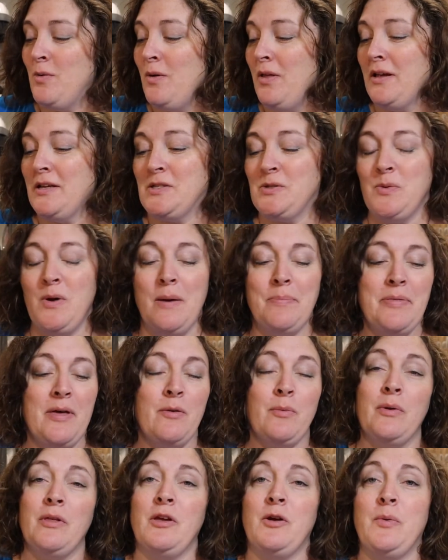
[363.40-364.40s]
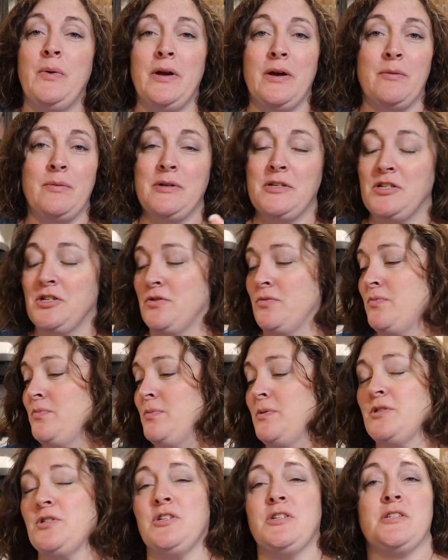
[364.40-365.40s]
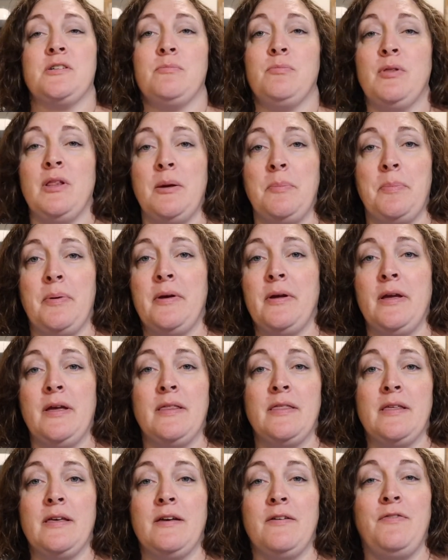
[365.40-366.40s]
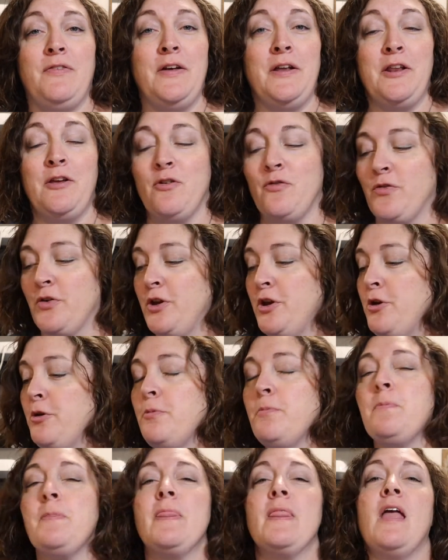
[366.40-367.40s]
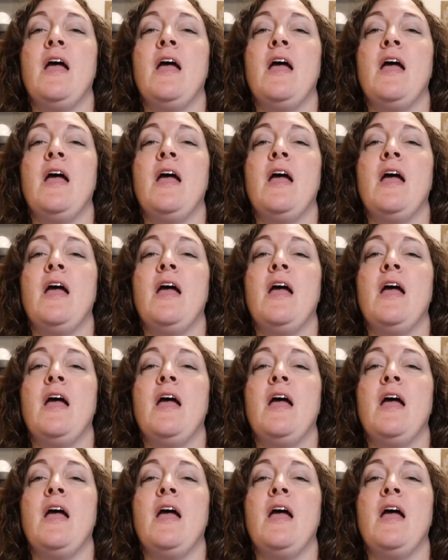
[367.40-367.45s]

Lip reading: Well, I swapped that really quick, which was just a blip in the video for you.